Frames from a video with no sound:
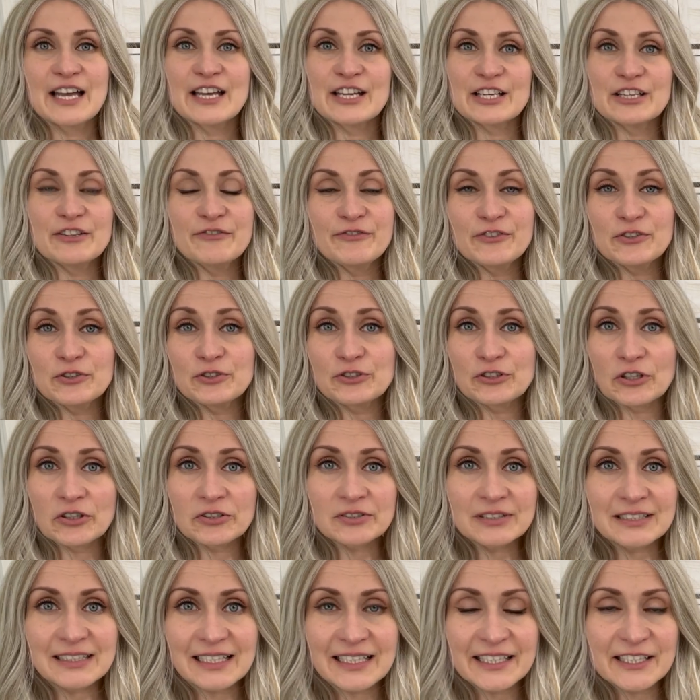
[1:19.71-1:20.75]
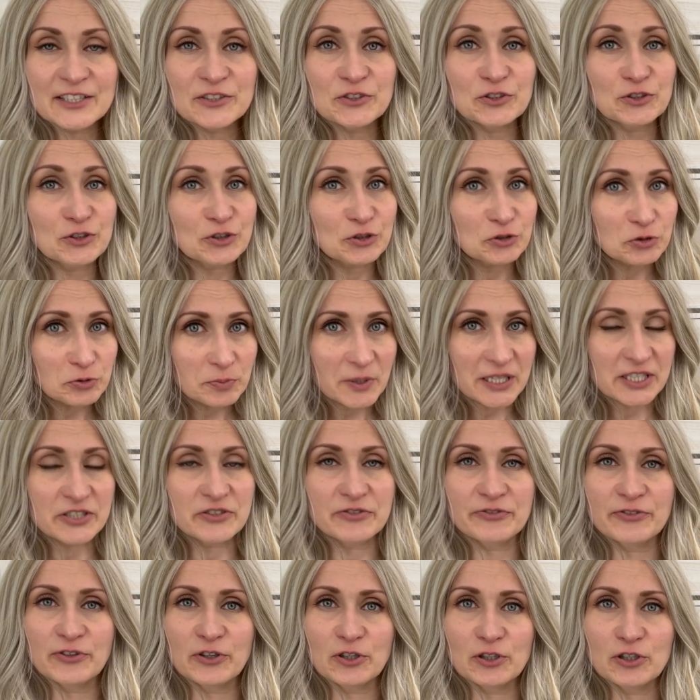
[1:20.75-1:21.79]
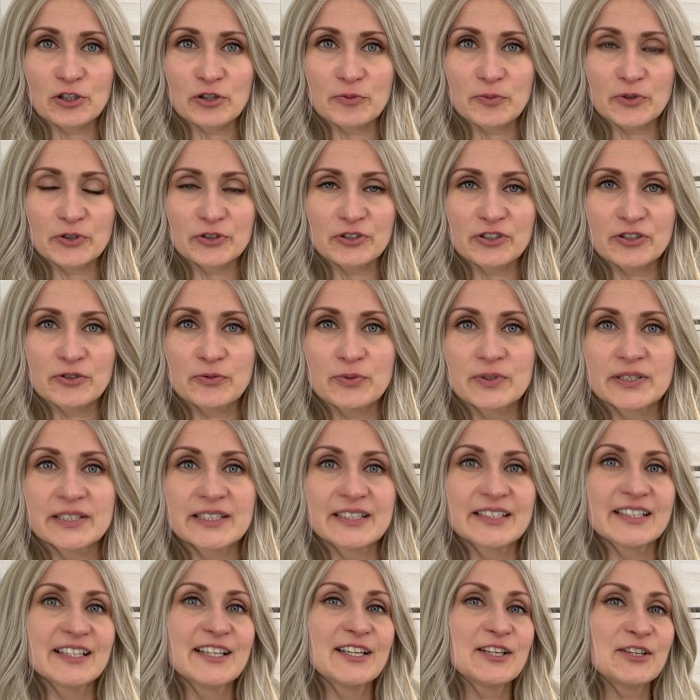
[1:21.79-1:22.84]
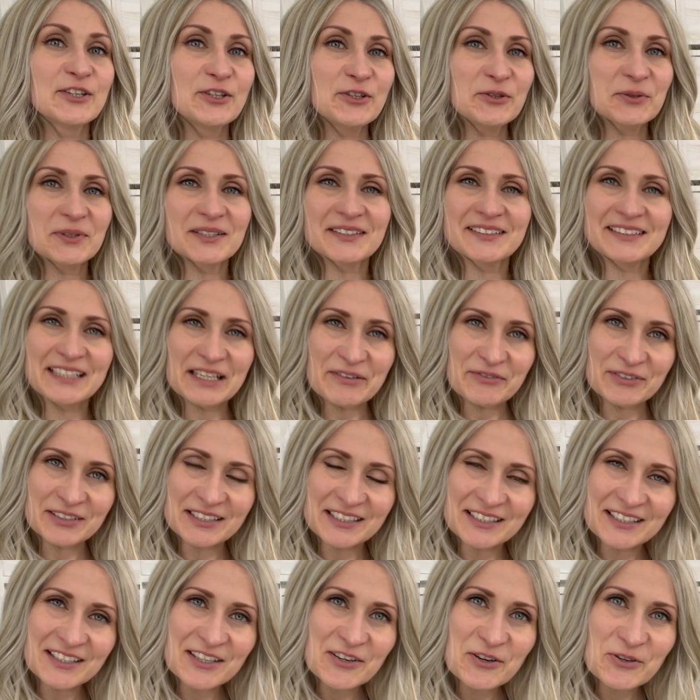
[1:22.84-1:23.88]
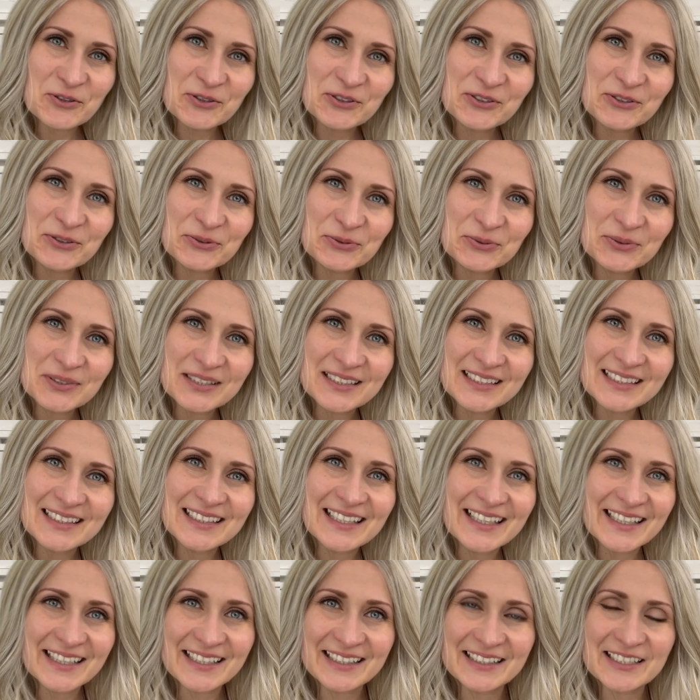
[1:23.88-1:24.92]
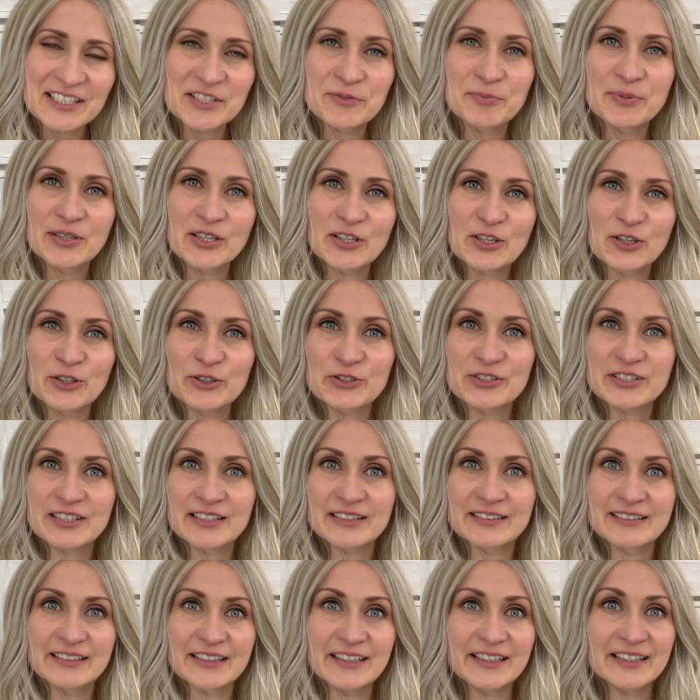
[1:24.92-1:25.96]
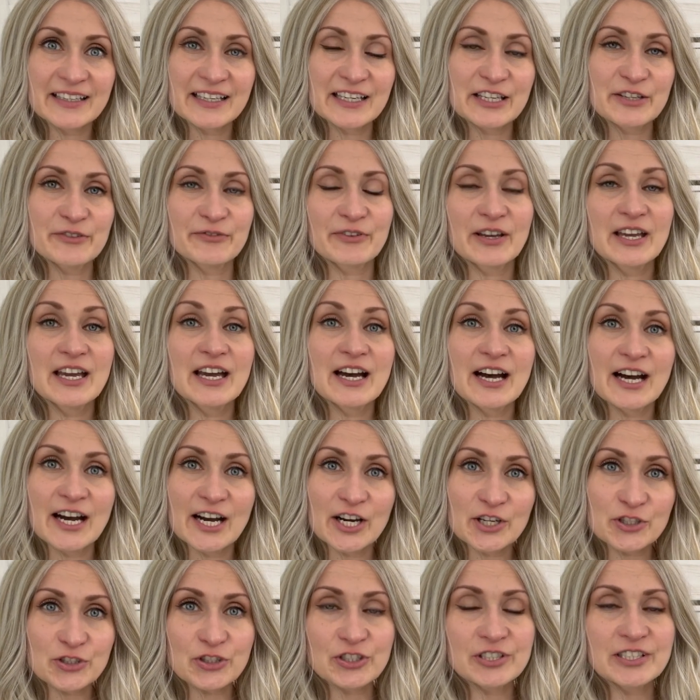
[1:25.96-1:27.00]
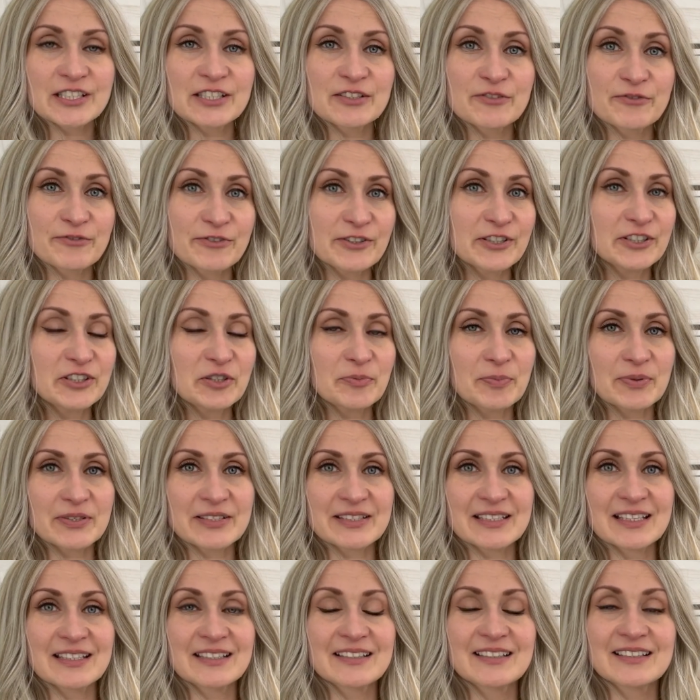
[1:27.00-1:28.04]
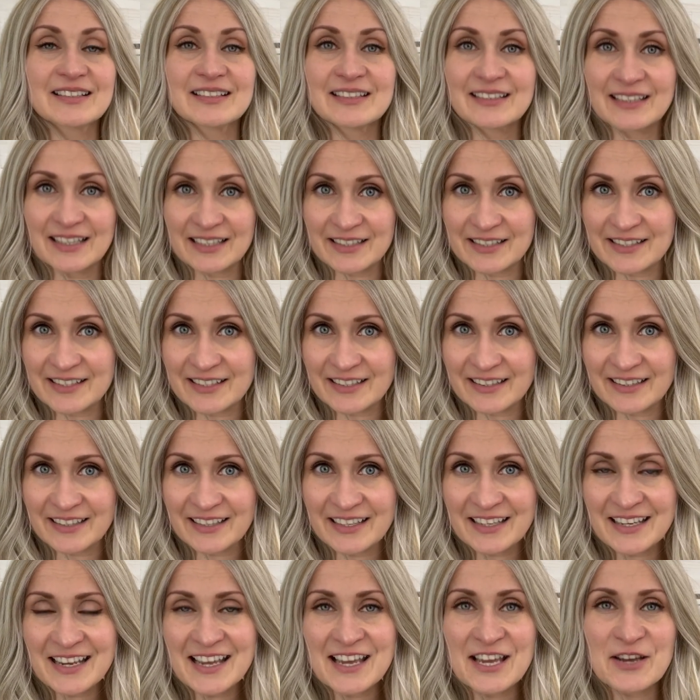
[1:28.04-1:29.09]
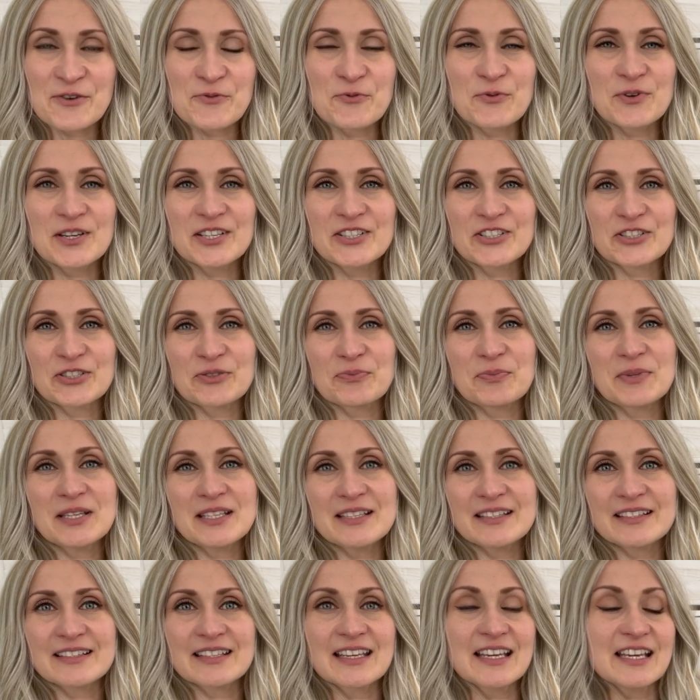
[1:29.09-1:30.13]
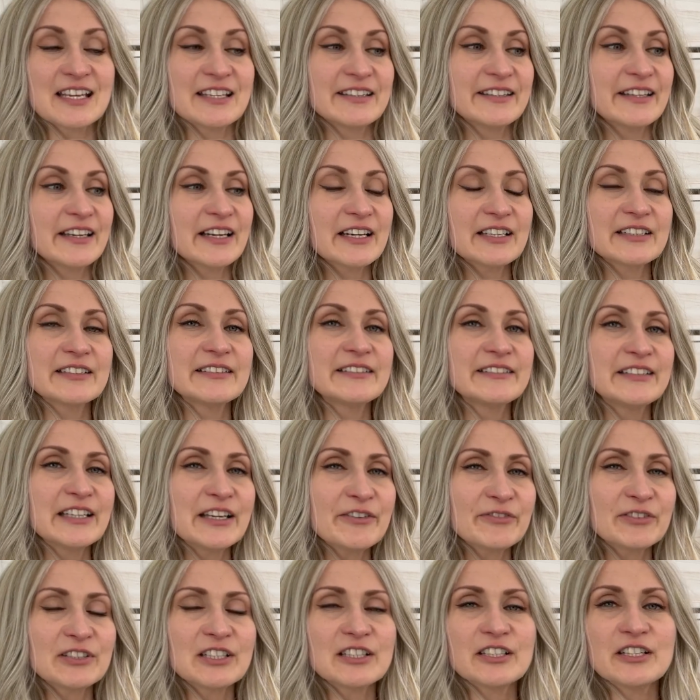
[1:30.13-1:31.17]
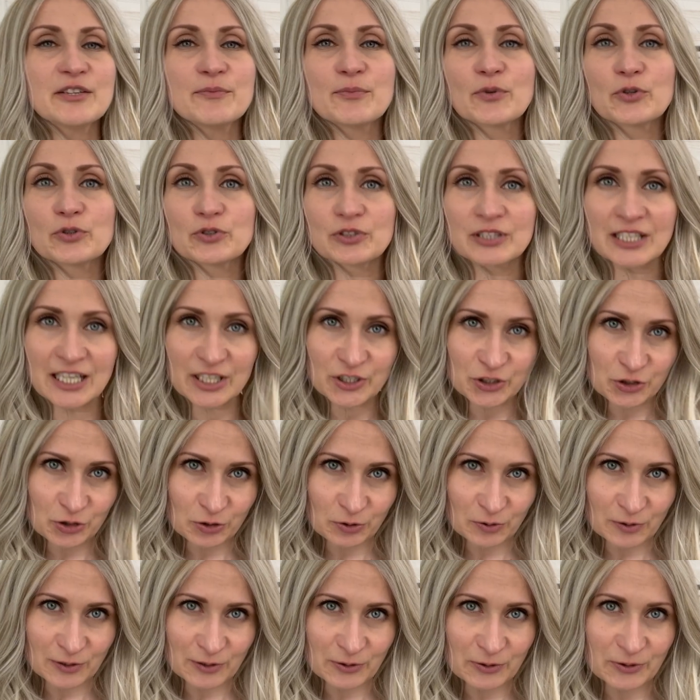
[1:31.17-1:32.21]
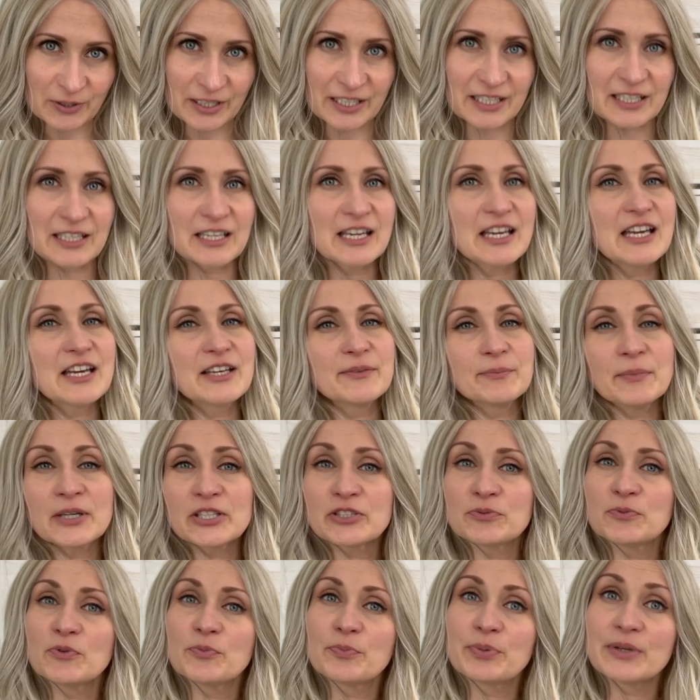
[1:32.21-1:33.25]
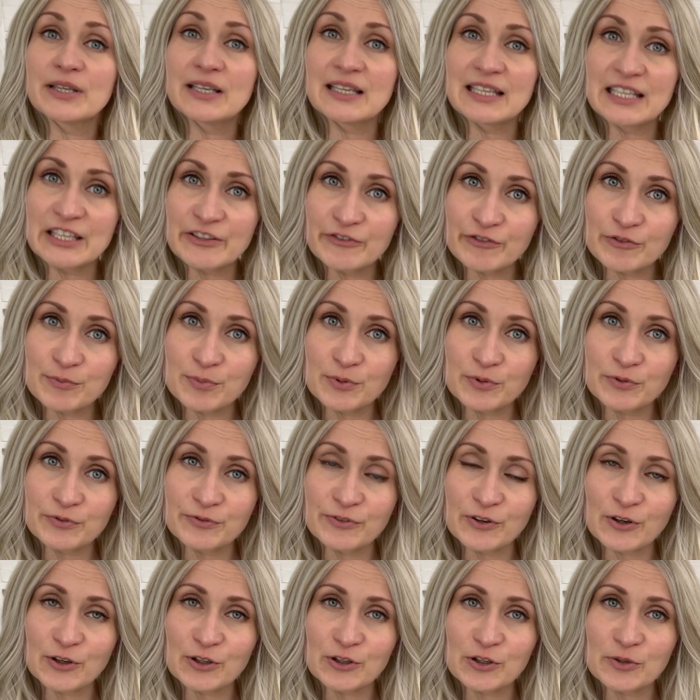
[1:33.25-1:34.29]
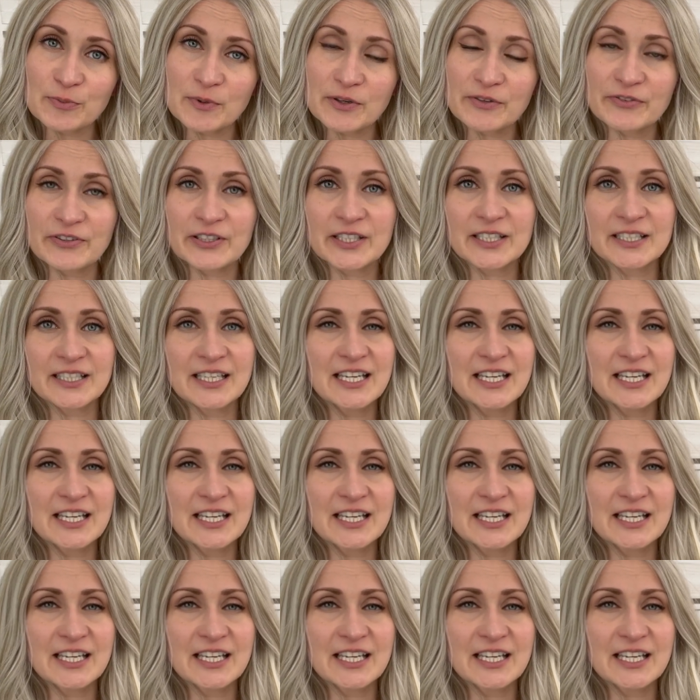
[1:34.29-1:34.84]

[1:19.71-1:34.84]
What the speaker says: If you don't like too much volume on your wig, you are definitely going to like this, because they have 130% density, which means they are definitely more natural looking, much more believable volume of hair.